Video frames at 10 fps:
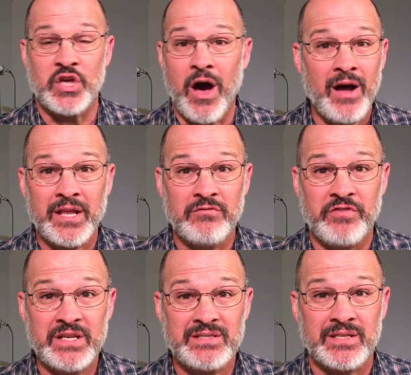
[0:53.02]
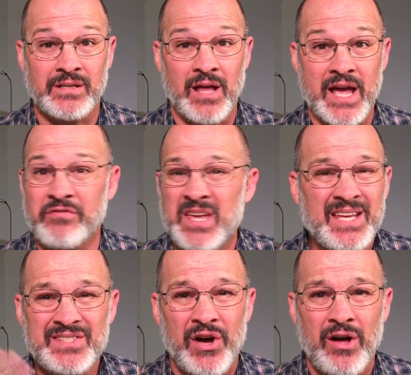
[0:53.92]
God invented life.
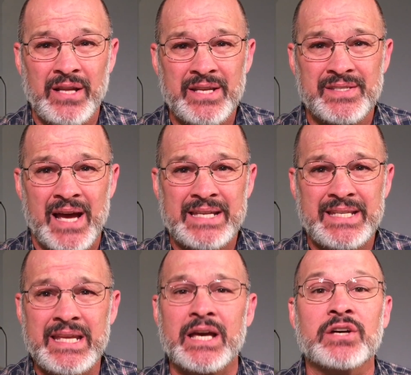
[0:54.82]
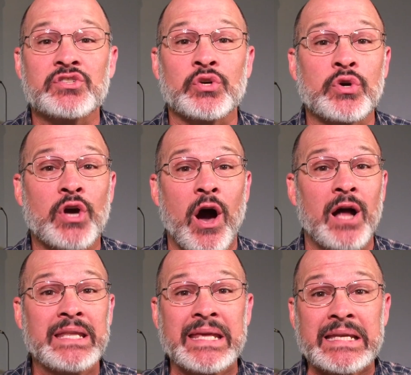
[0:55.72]
It's all His idea. So
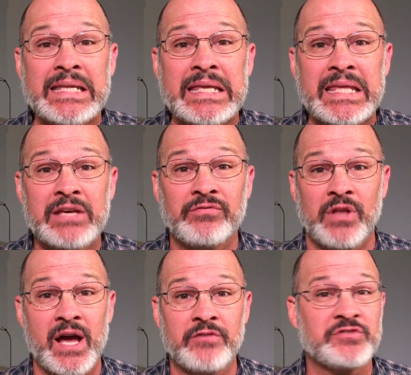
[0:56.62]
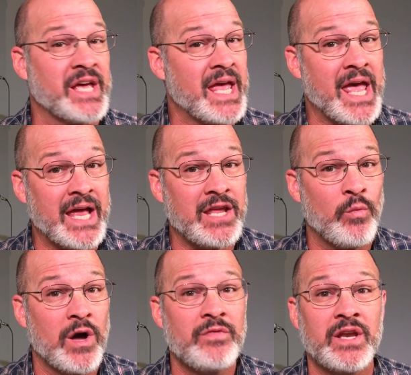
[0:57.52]
God can give life to
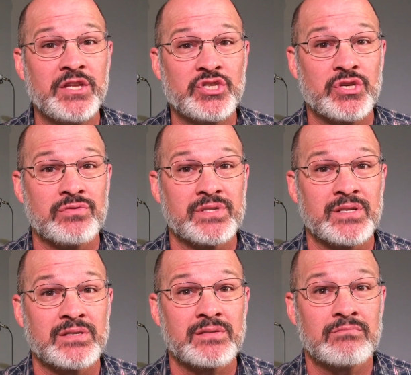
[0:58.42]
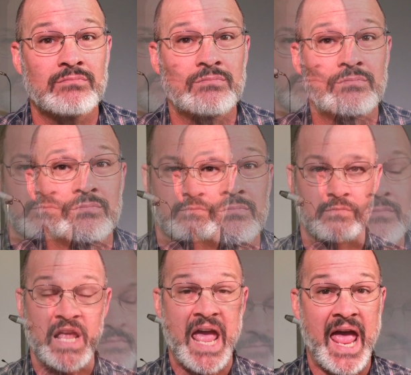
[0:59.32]
anyone that He chooses.
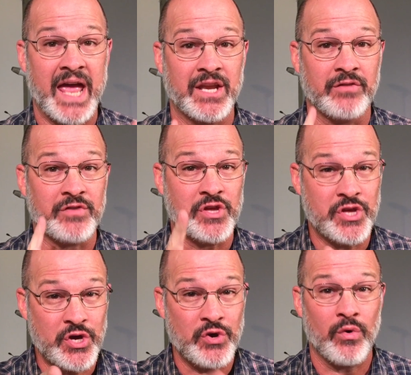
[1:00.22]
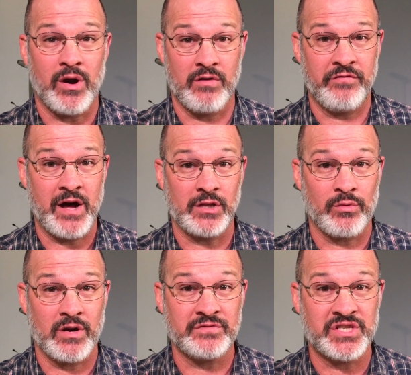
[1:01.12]
And if you are a
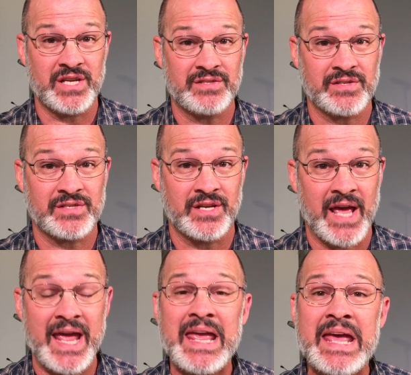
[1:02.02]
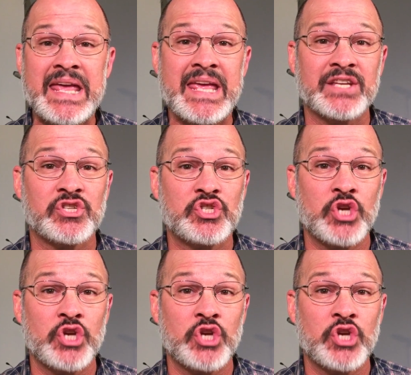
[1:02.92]
follower of Jesus today, He has